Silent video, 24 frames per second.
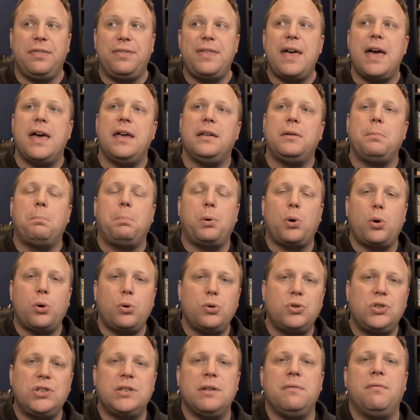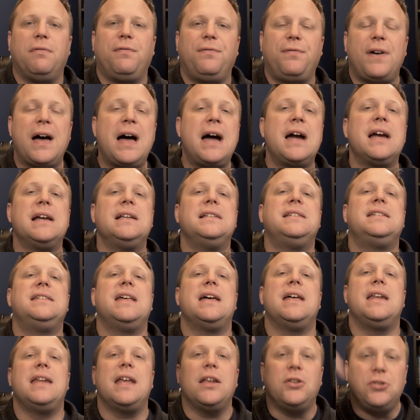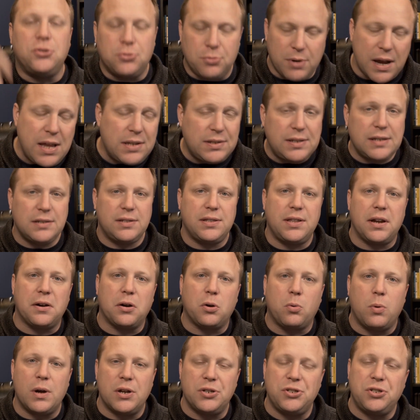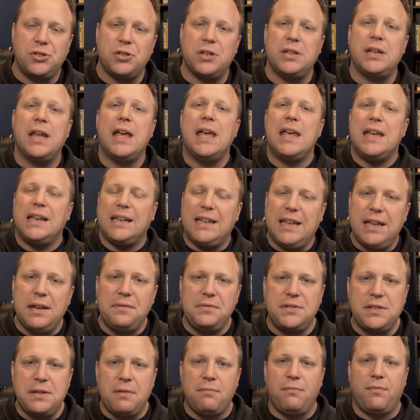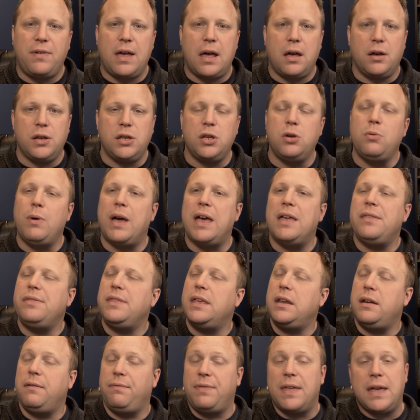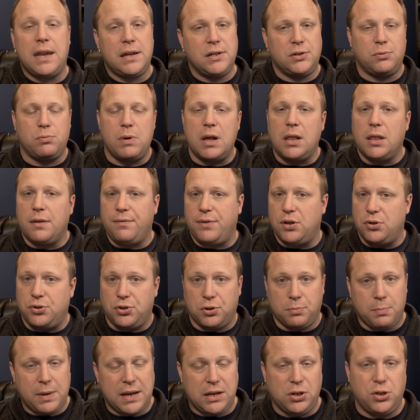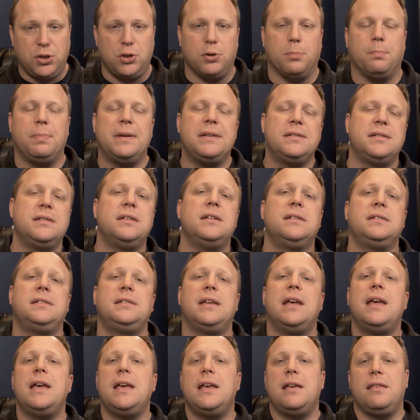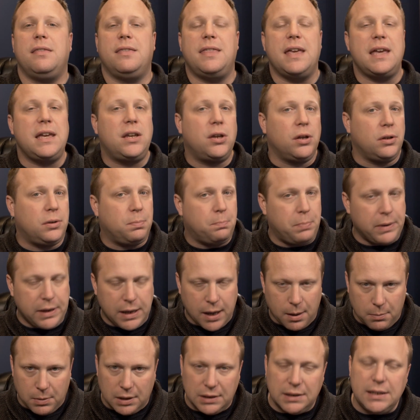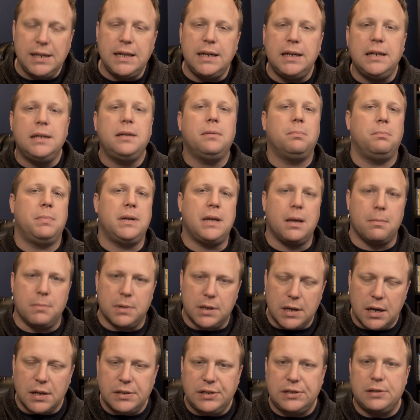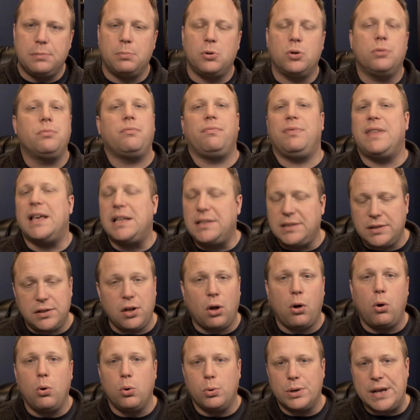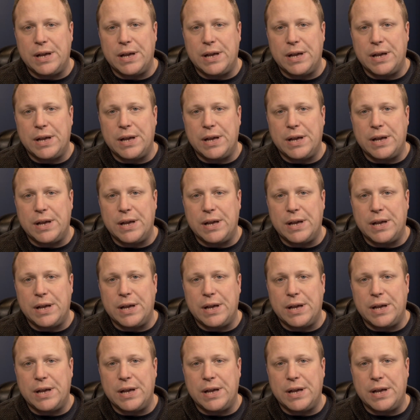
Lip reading: that that person finds that addresses their question, gives them value, and then if that is relevant, germane to your business, they could become a lead, become a customer. That's the